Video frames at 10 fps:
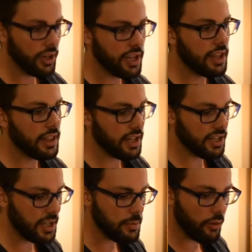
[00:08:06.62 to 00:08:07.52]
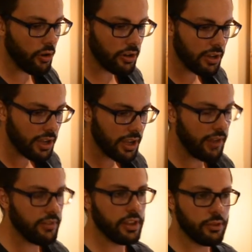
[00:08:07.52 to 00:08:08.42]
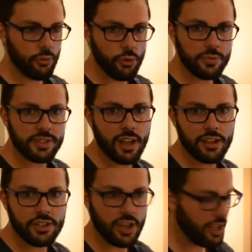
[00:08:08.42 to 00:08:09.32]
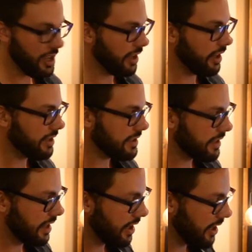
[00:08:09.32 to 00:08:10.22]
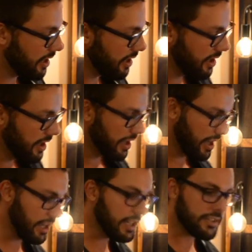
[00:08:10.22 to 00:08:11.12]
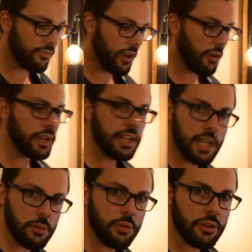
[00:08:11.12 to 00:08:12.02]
I hit that deep on, everything in the room starts shaking. It is very deep.